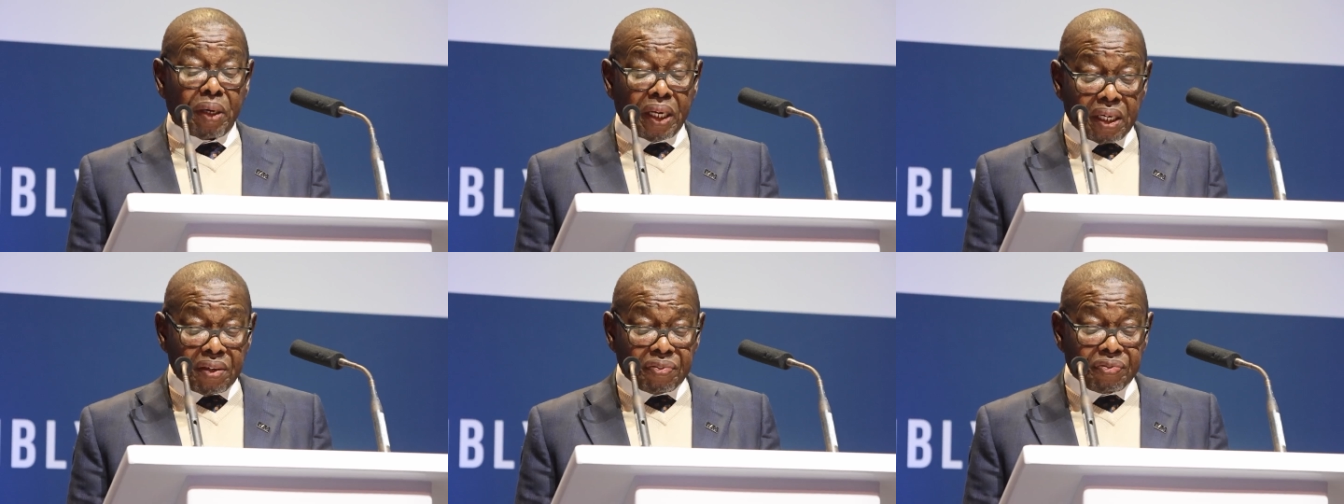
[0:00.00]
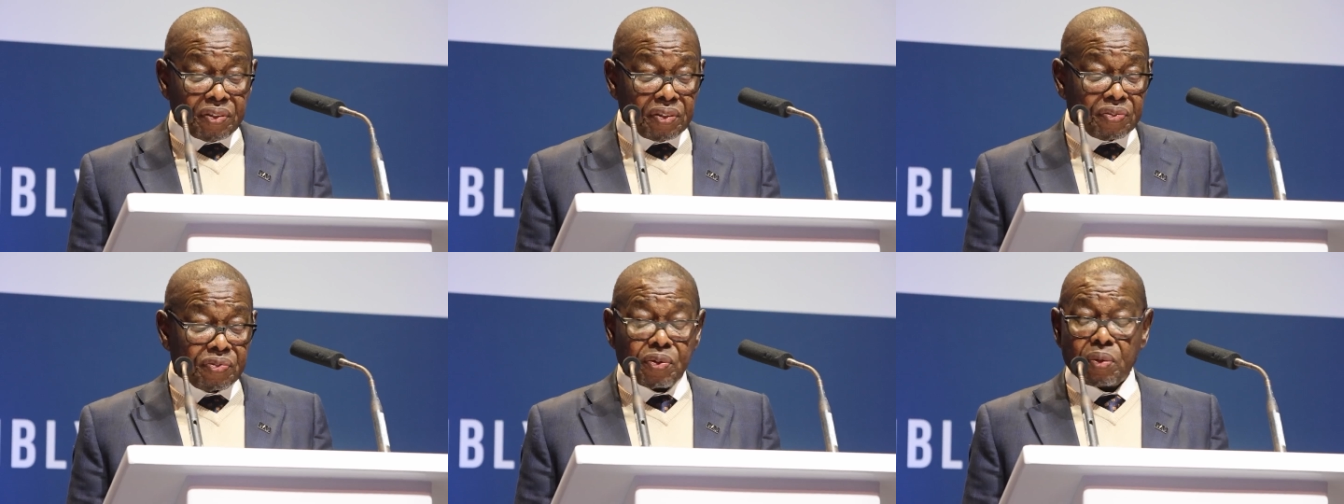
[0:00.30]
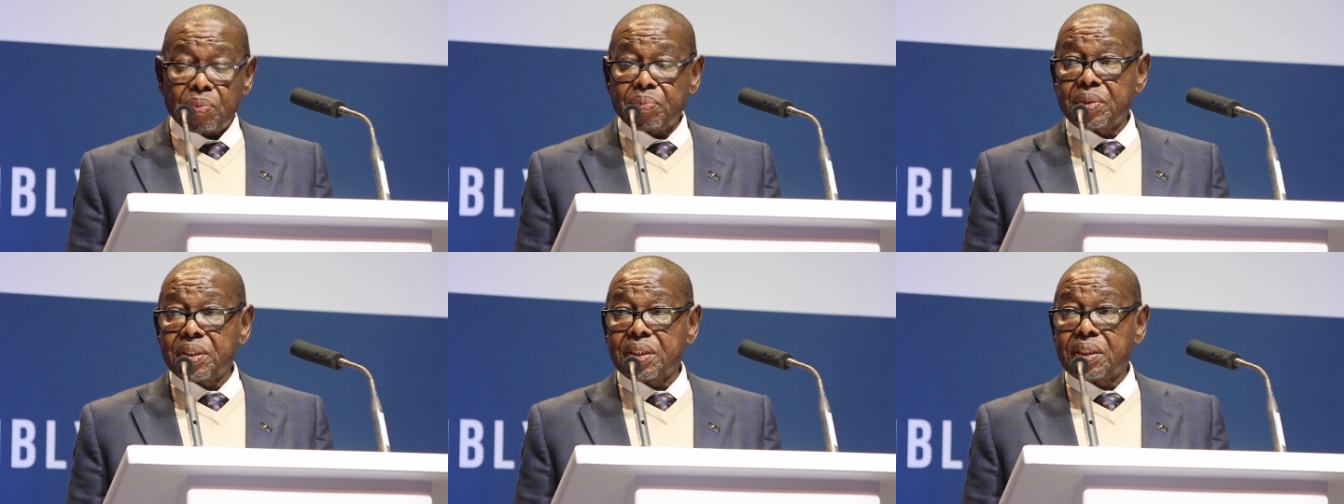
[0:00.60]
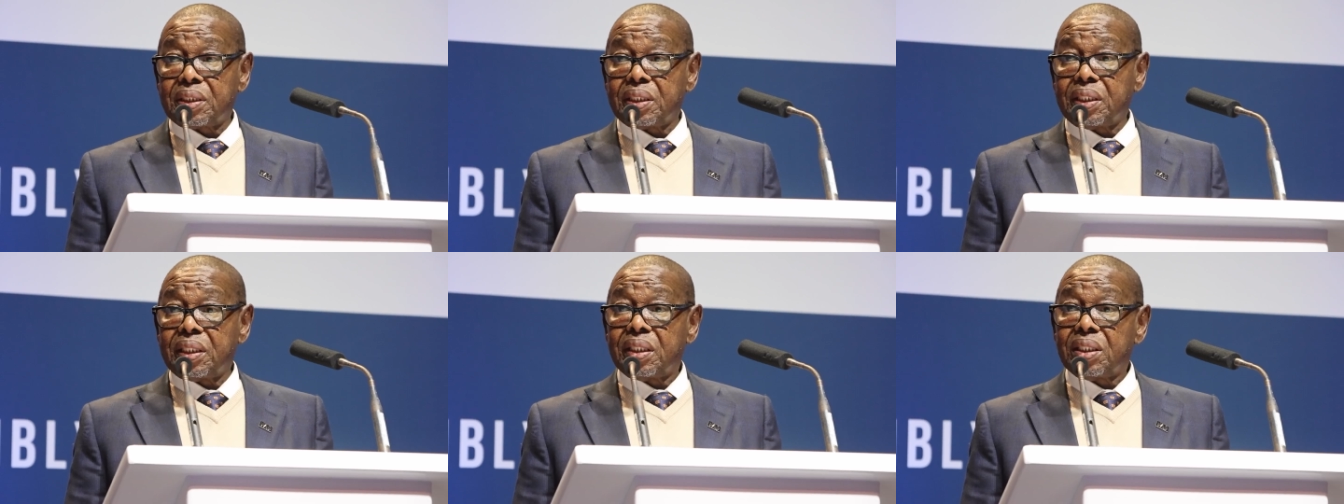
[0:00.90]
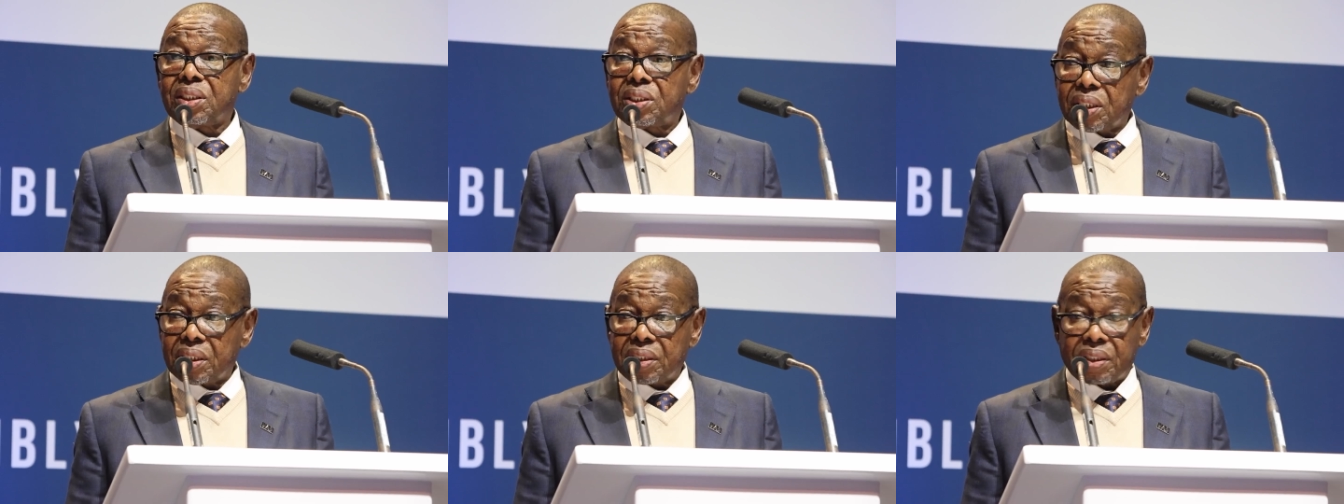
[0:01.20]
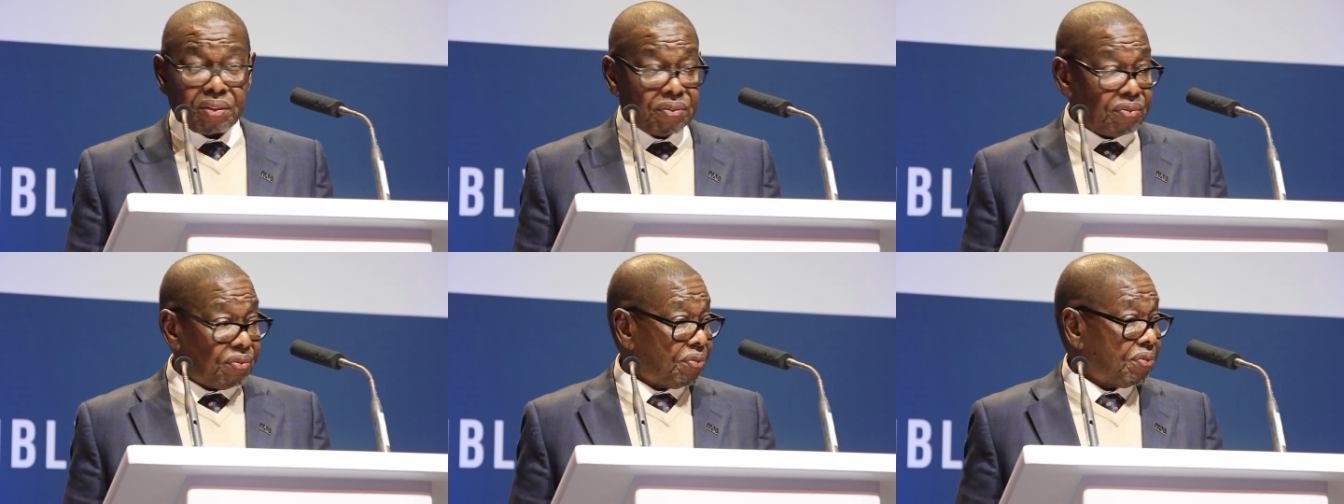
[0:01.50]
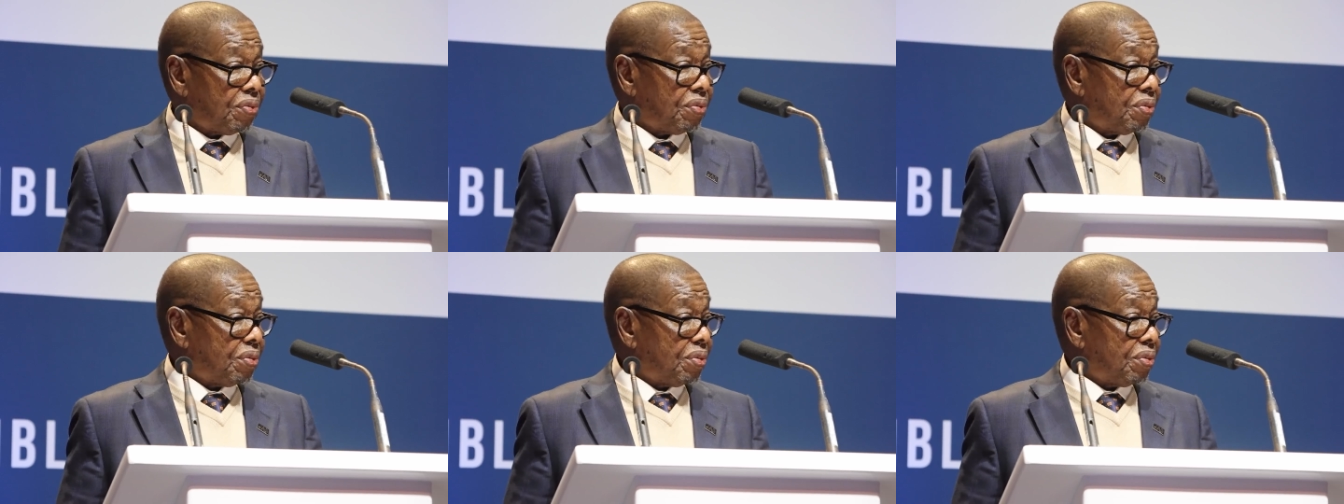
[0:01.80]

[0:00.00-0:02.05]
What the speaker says: benefit from this initiative.